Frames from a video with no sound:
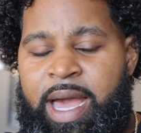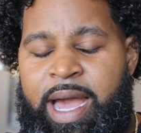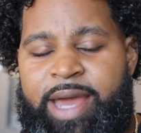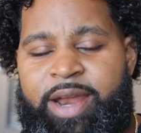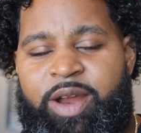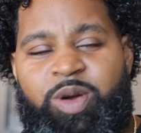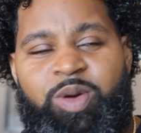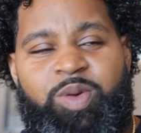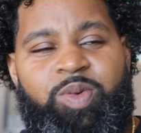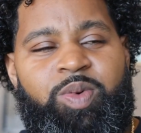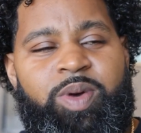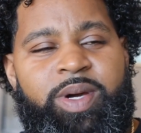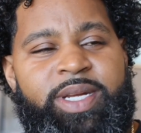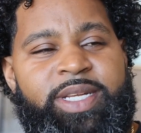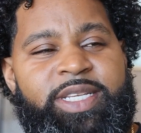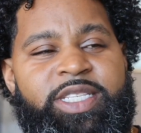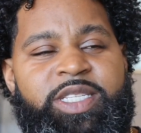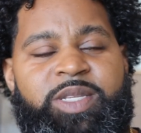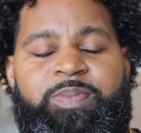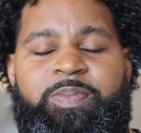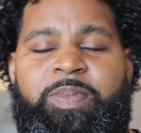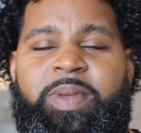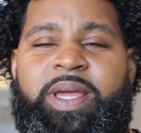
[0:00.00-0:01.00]
I don't want to
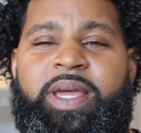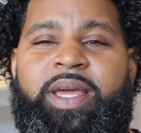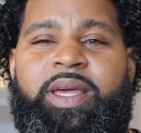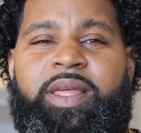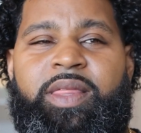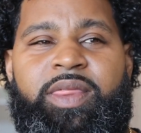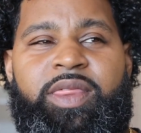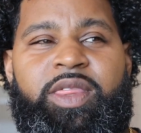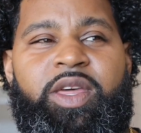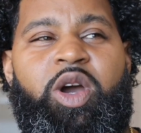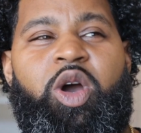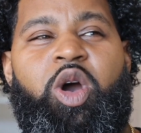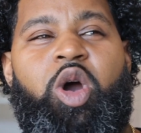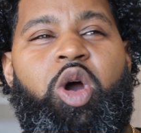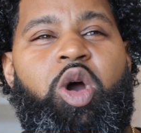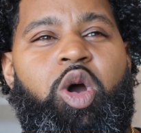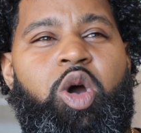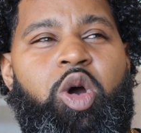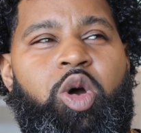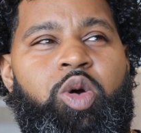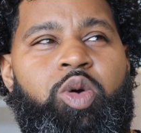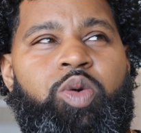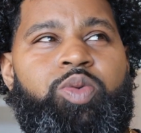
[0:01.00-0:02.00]
spend the
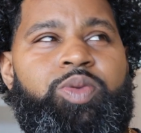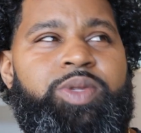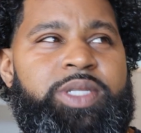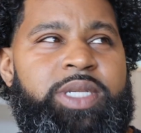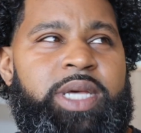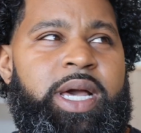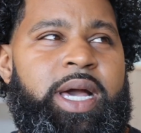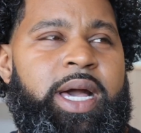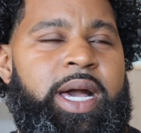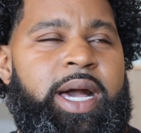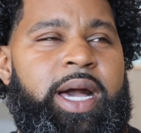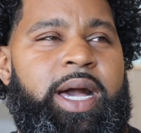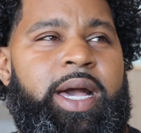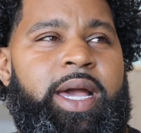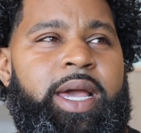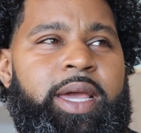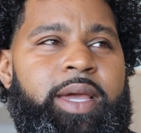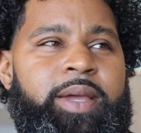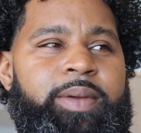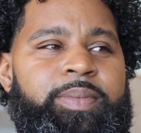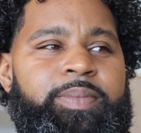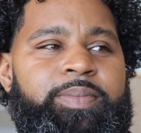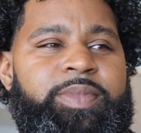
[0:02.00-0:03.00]
whole
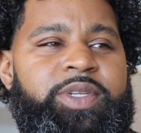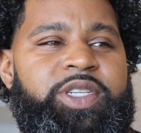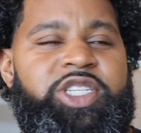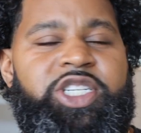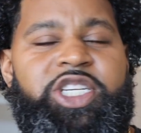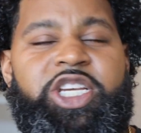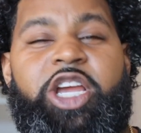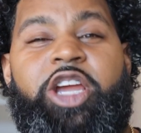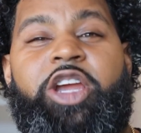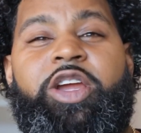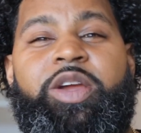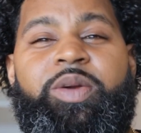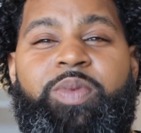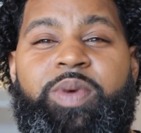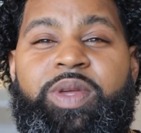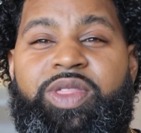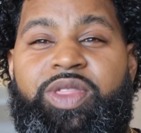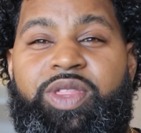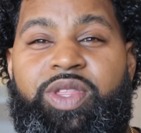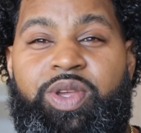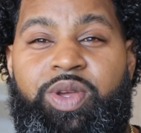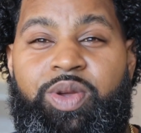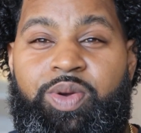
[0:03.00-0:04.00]
time sharing
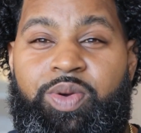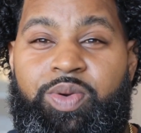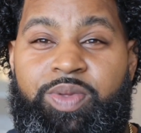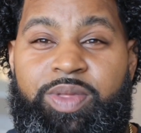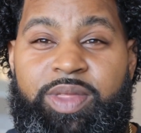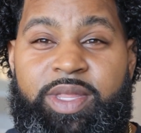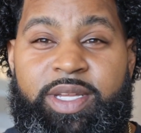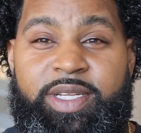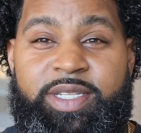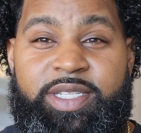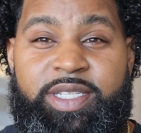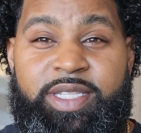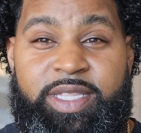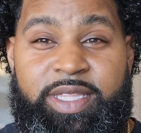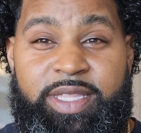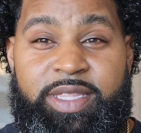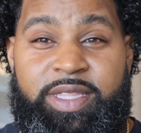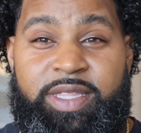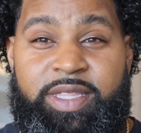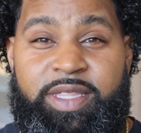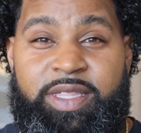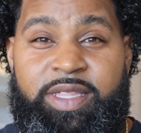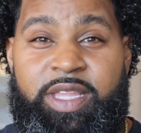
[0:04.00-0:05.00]
with you this
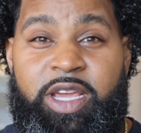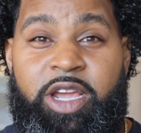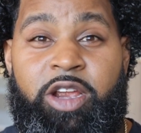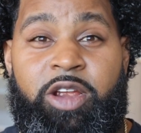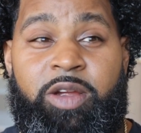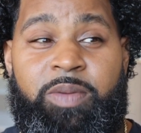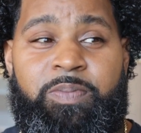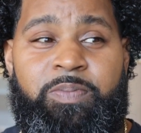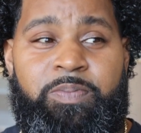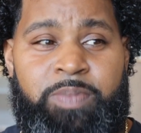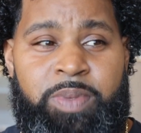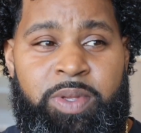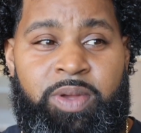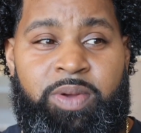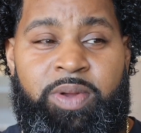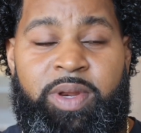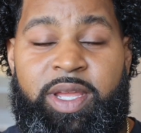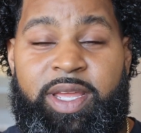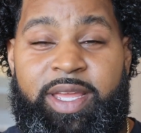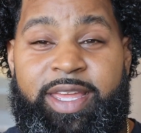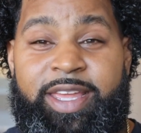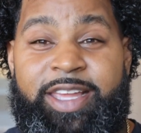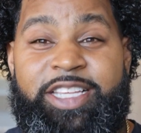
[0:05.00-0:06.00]

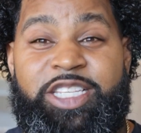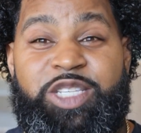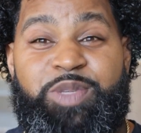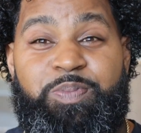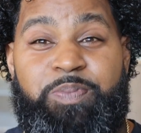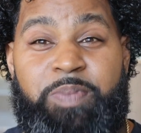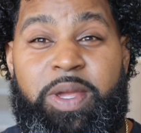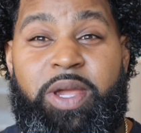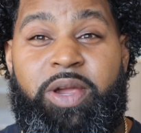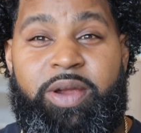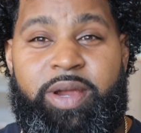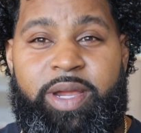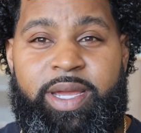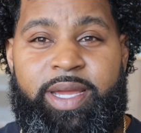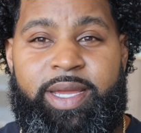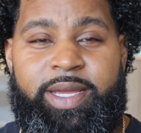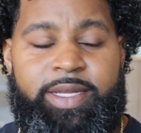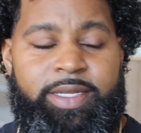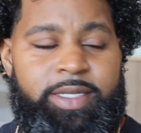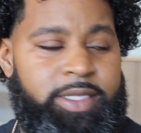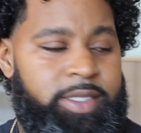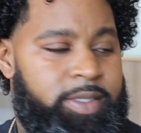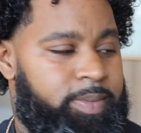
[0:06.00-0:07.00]
therapeutic
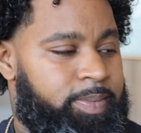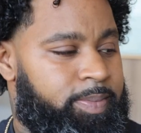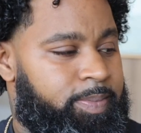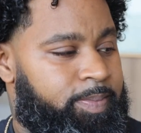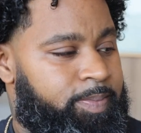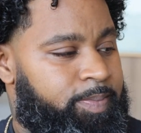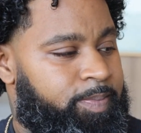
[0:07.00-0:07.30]
experience.